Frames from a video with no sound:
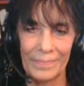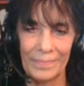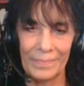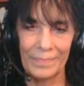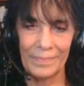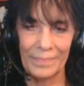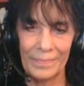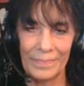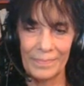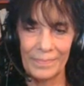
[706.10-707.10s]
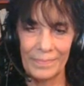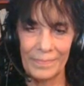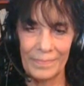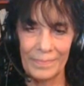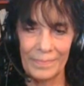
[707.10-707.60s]

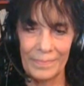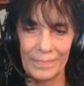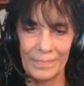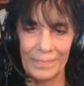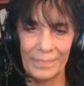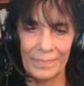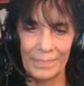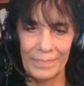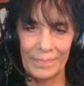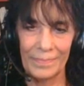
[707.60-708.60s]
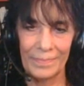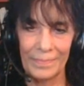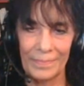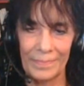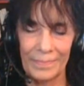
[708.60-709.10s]

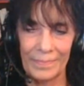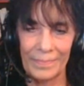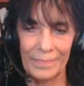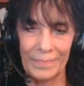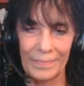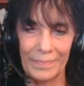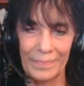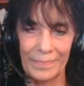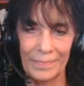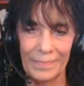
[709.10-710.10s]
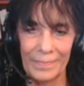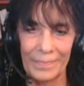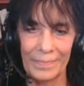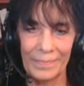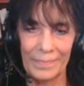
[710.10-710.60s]

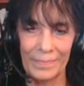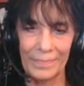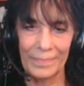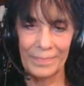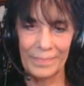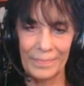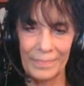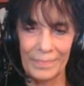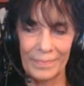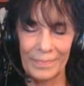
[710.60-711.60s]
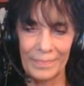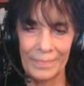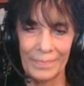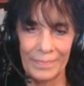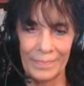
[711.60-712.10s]

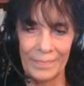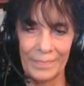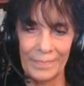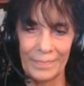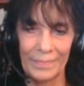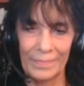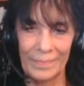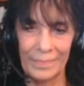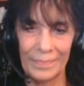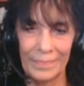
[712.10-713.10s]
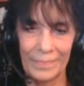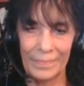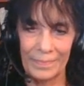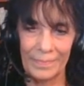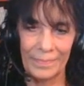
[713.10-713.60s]

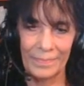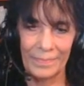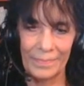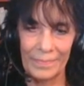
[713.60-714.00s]
(silent)